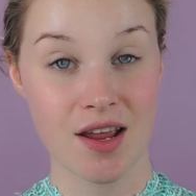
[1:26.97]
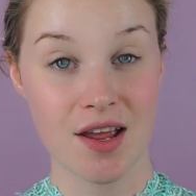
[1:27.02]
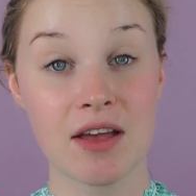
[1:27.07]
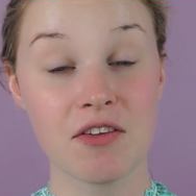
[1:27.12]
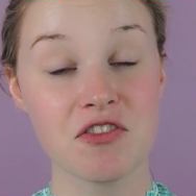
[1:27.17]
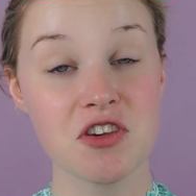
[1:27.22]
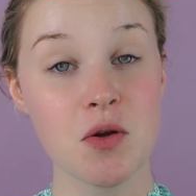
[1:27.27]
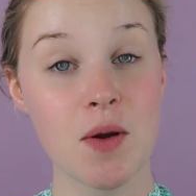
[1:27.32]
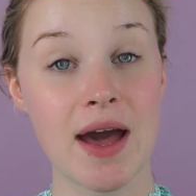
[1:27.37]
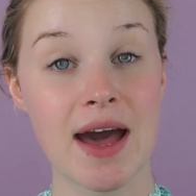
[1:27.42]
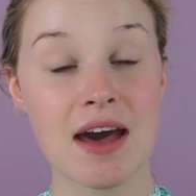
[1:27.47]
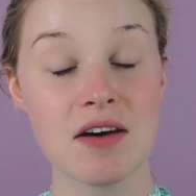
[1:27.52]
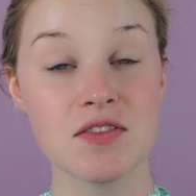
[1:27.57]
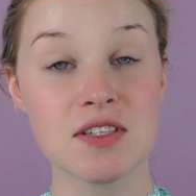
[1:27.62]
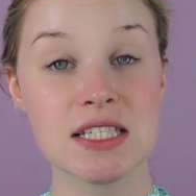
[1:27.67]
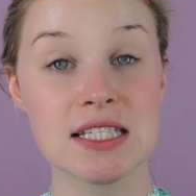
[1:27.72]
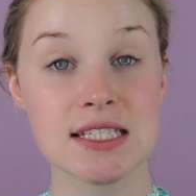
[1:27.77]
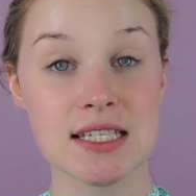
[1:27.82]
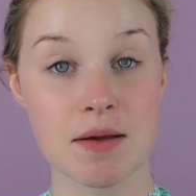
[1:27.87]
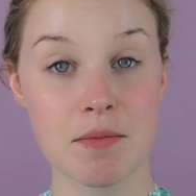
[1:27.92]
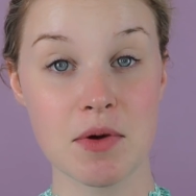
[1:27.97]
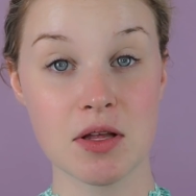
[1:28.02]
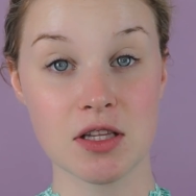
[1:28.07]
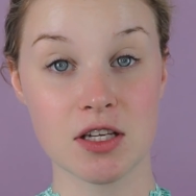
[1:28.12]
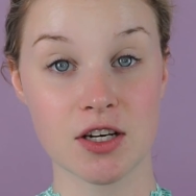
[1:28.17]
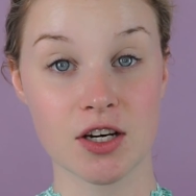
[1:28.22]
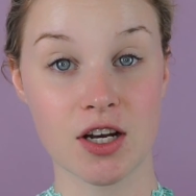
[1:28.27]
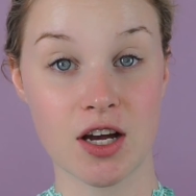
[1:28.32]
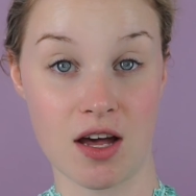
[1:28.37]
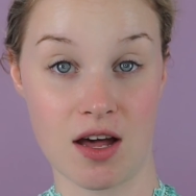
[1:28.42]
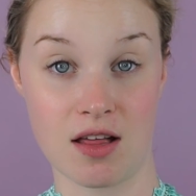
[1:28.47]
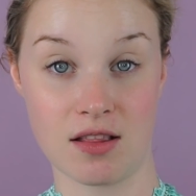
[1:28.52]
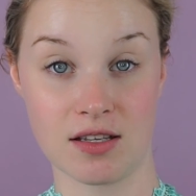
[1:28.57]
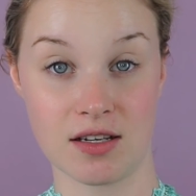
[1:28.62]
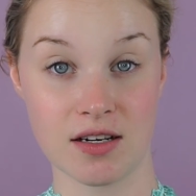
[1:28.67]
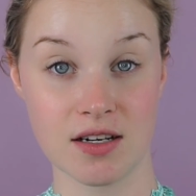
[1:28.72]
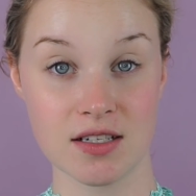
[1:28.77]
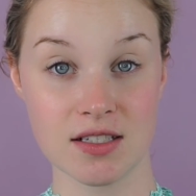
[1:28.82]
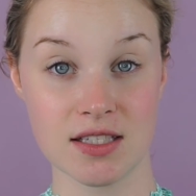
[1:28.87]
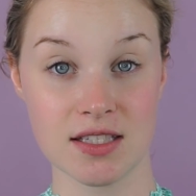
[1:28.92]
If you have similar
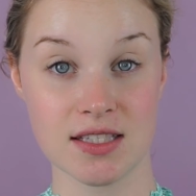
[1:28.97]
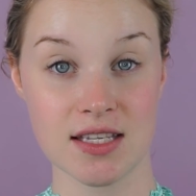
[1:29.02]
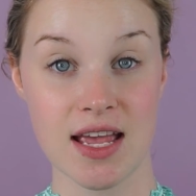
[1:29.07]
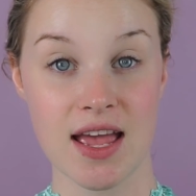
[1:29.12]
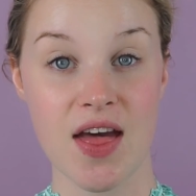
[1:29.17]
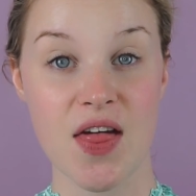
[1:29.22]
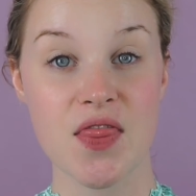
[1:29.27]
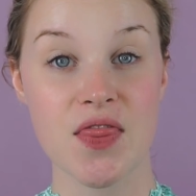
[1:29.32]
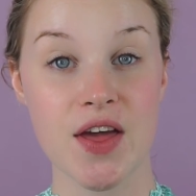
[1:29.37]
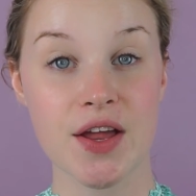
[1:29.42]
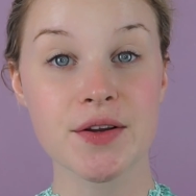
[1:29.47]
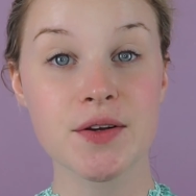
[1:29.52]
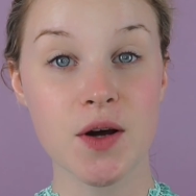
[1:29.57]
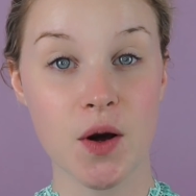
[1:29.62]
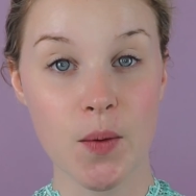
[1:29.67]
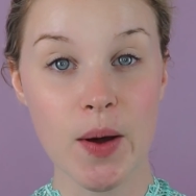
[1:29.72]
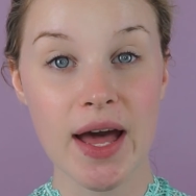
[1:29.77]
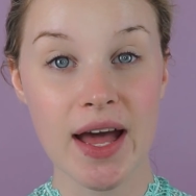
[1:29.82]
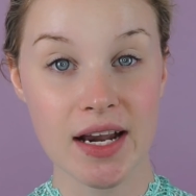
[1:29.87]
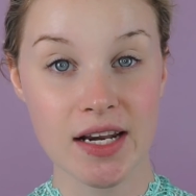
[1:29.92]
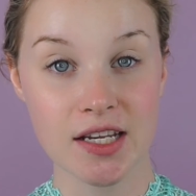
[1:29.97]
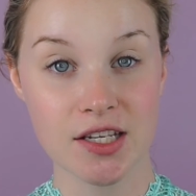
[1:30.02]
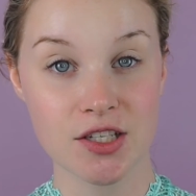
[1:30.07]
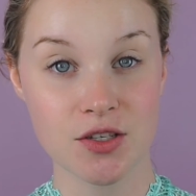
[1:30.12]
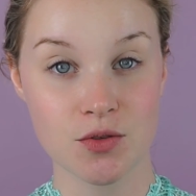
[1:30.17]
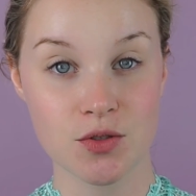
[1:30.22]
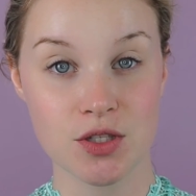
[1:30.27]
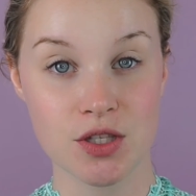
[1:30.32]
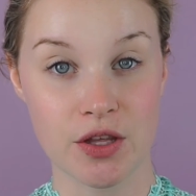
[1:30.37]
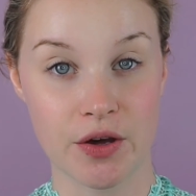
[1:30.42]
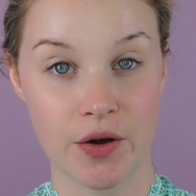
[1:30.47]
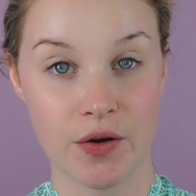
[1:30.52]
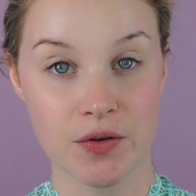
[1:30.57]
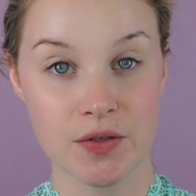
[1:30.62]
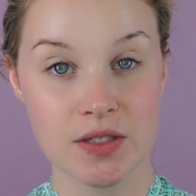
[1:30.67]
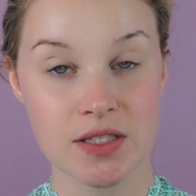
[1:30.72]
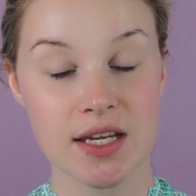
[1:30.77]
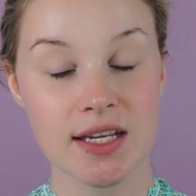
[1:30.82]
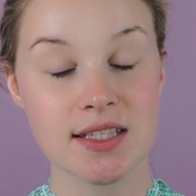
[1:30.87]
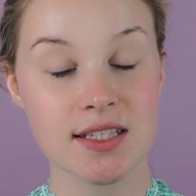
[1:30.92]
colors, then go ahead and use
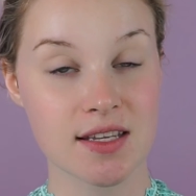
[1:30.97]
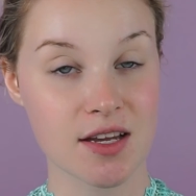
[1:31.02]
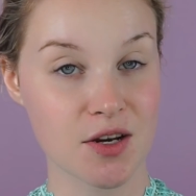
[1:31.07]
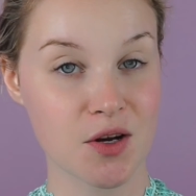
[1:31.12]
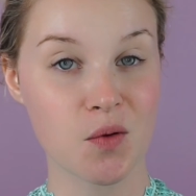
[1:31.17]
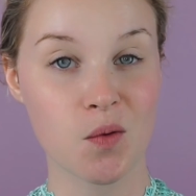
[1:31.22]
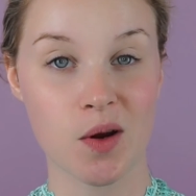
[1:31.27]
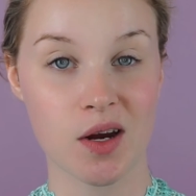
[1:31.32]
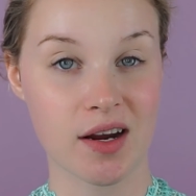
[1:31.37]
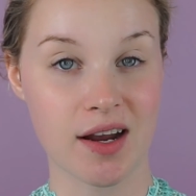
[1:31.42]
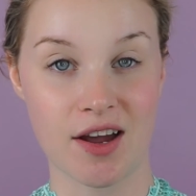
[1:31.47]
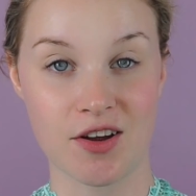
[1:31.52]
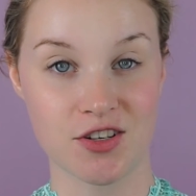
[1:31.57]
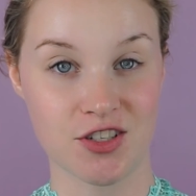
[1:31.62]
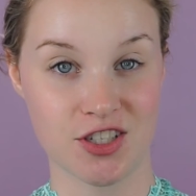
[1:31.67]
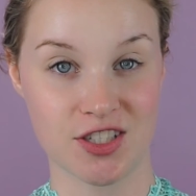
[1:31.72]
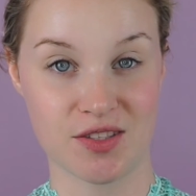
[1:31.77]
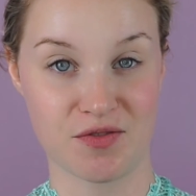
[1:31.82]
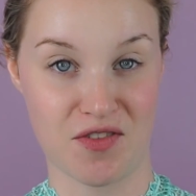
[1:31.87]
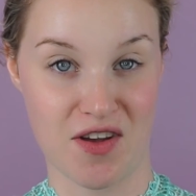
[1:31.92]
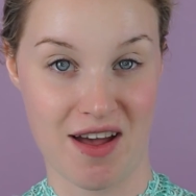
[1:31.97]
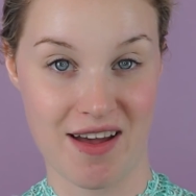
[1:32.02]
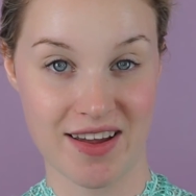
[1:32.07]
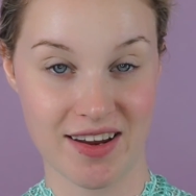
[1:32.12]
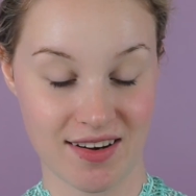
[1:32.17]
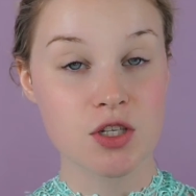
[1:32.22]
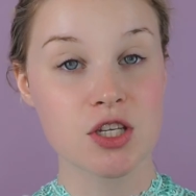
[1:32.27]
those. It's gonna work out just fine.